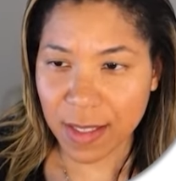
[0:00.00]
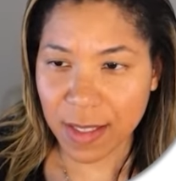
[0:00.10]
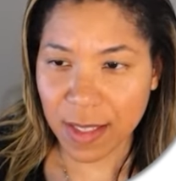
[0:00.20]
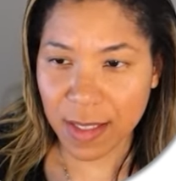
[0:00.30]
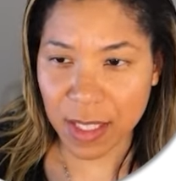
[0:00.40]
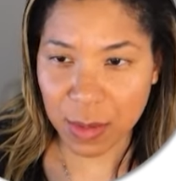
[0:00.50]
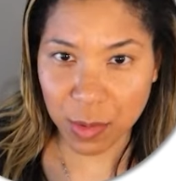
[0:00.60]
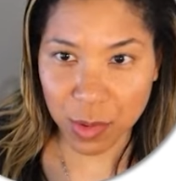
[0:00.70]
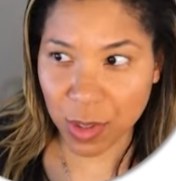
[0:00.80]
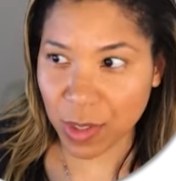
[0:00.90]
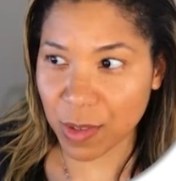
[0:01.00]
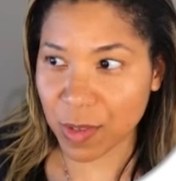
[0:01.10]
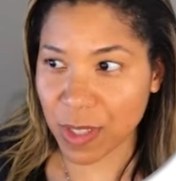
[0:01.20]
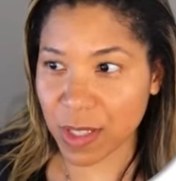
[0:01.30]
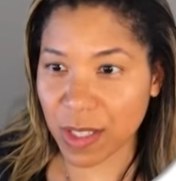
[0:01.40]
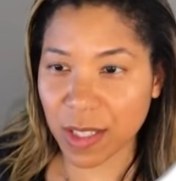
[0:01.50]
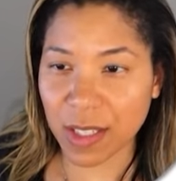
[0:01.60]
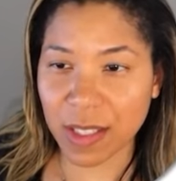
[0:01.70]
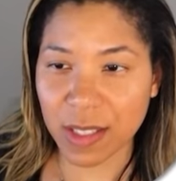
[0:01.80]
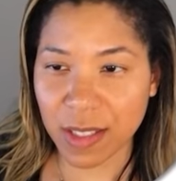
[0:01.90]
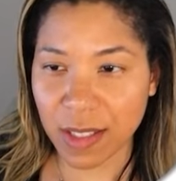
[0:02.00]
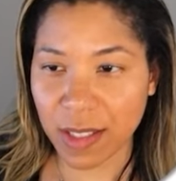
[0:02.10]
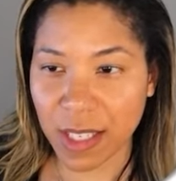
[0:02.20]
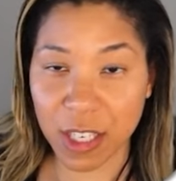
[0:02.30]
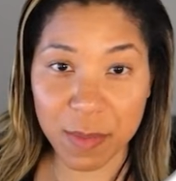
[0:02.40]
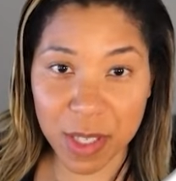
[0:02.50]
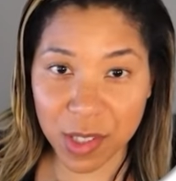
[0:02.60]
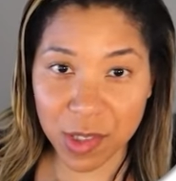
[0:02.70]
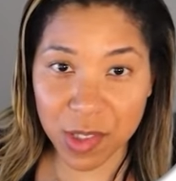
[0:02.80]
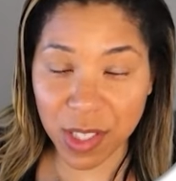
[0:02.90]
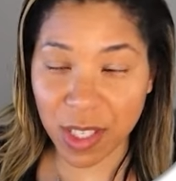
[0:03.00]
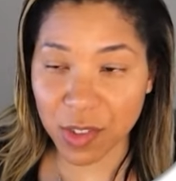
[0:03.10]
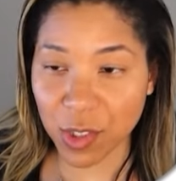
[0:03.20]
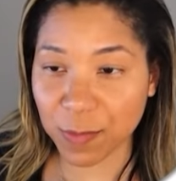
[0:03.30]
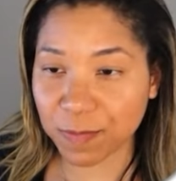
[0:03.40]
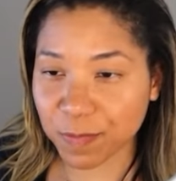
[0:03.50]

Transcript: And this will trigger the error message to get shown.